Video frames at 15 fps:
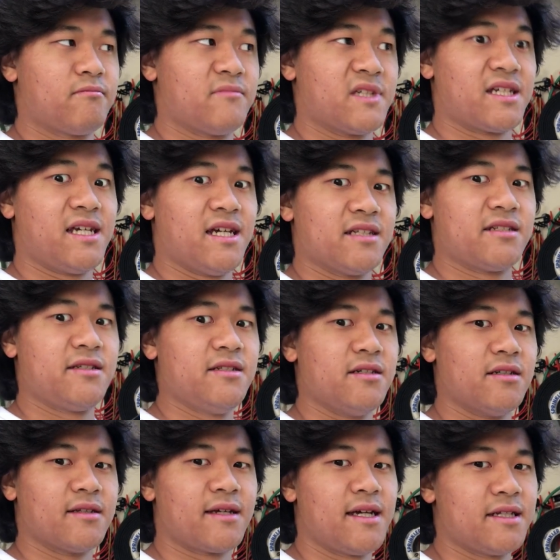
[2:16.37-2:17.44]
they can't
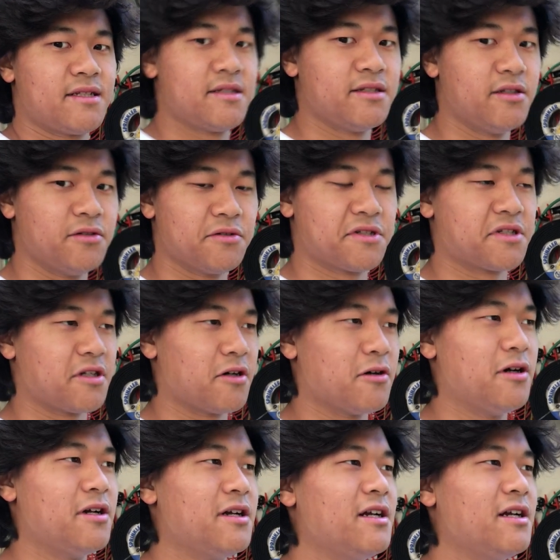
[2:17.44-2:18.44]
see you, so